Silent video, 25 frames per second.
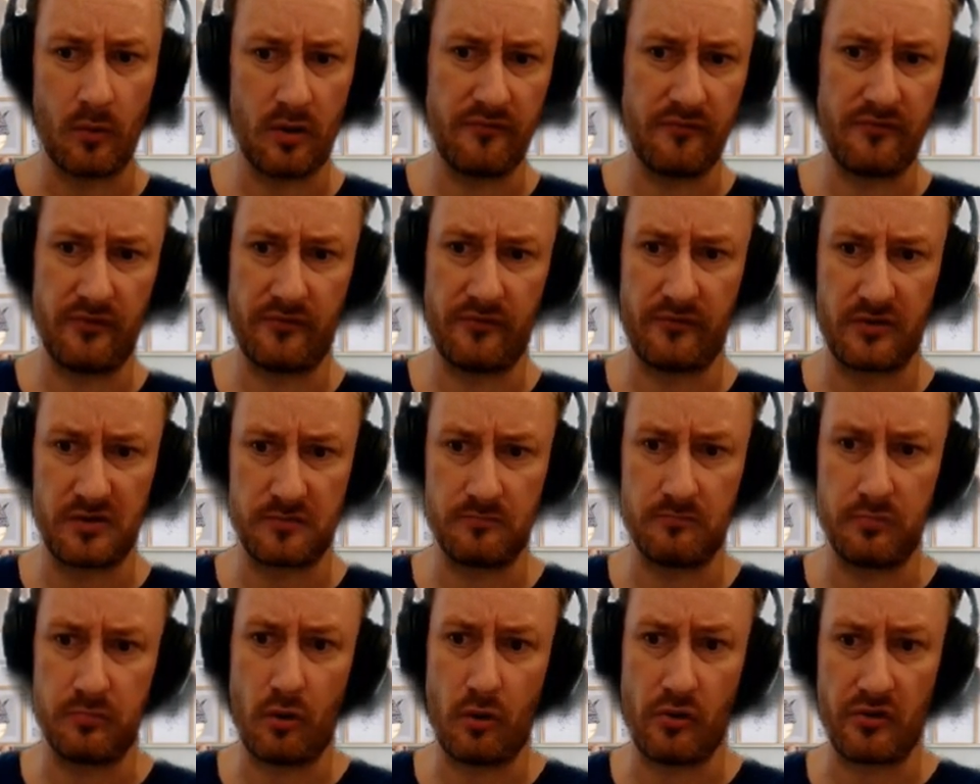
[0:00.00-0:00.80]
one of the
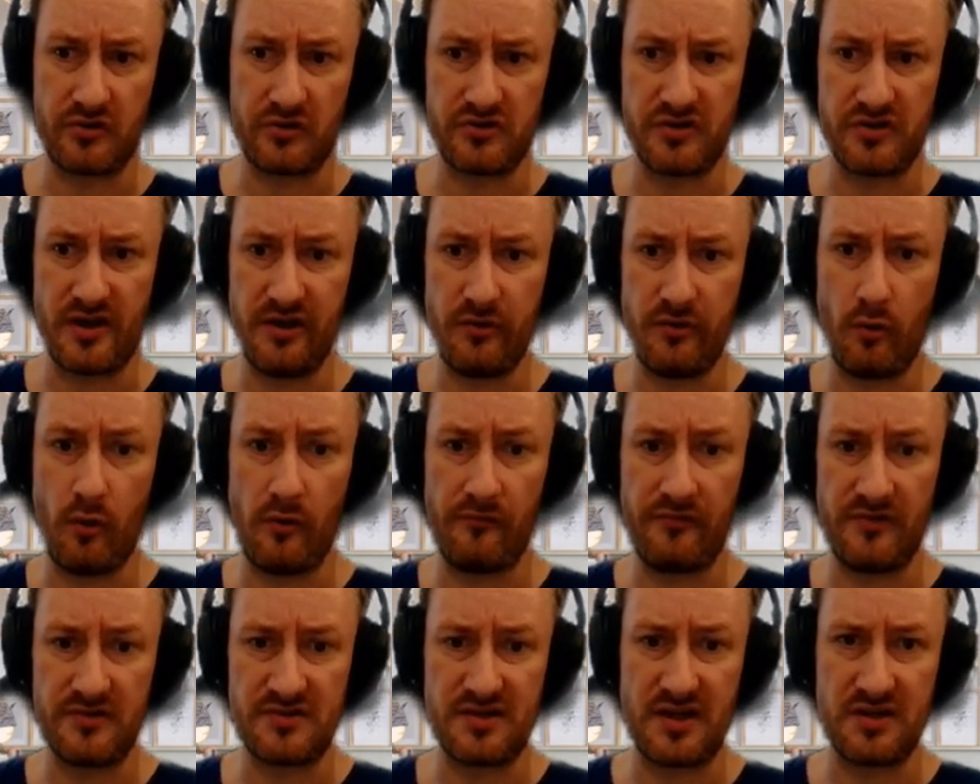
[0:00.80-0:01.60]
first blogs that I
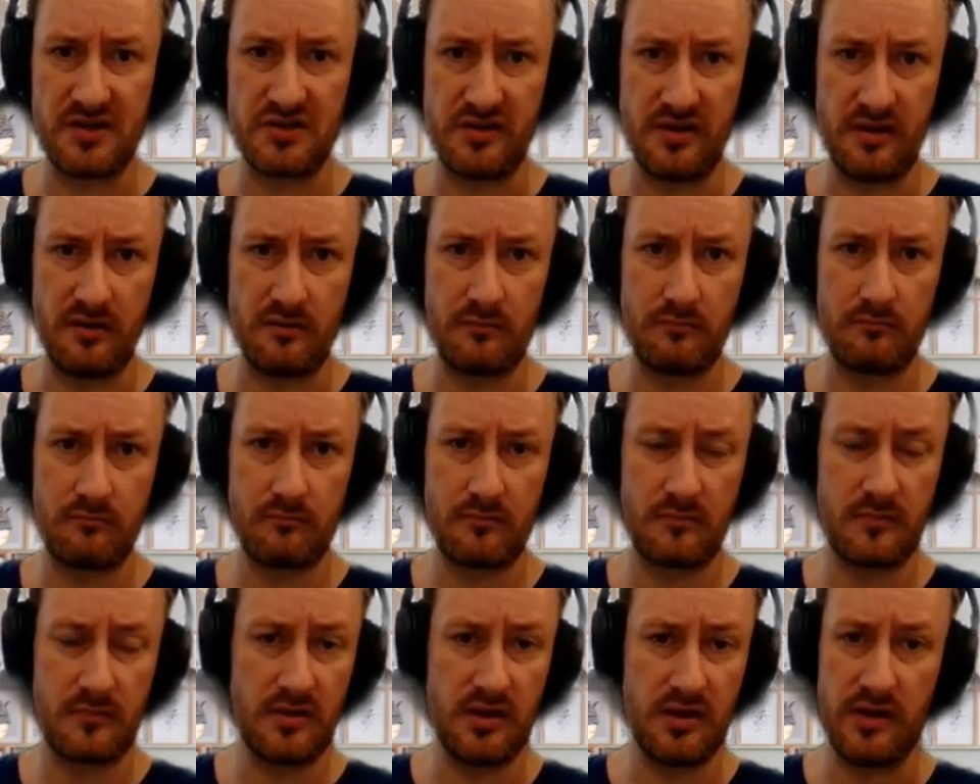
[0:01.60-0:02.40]
know of that's actually
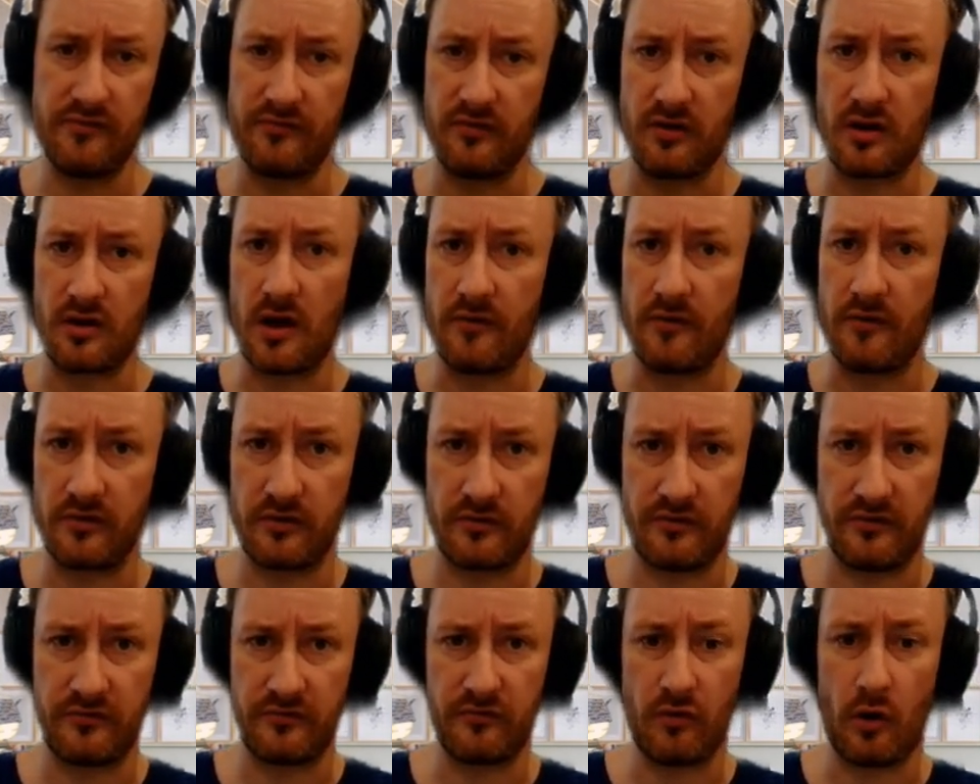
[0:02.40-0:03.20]
even
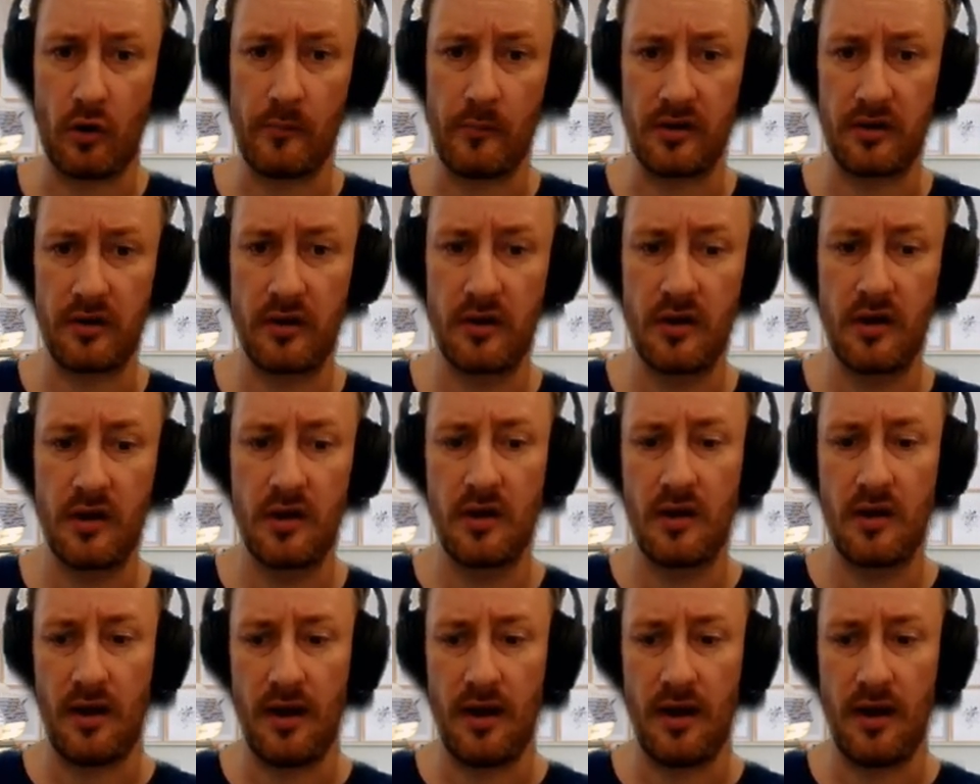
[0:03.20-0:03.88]
covered the topic.